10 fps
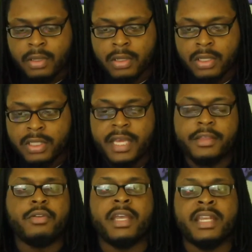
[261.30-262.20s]
yeah,
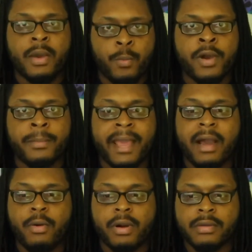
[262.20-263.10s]
you get that one
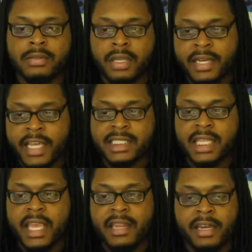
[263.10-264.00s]
power and that's
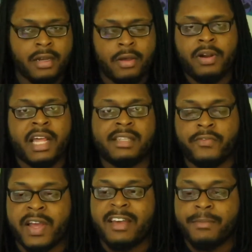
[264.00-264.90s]
it. And it only lasts for
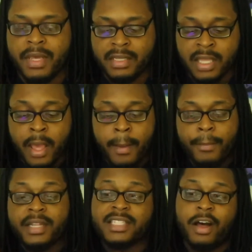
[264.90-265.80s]
5 minutes.
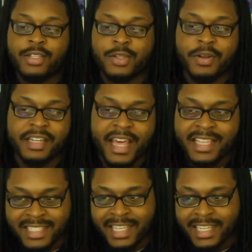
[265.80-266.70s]
But it's also a
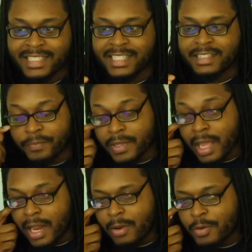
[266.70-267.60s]
nice thing to,
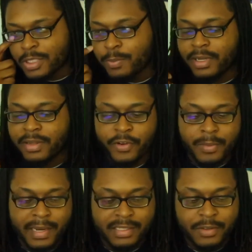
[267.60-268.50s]
I don't want to spoil it for
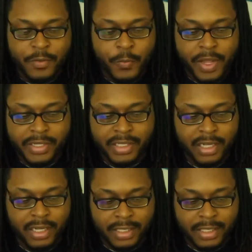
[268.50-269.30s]
anybody that's going to watch it.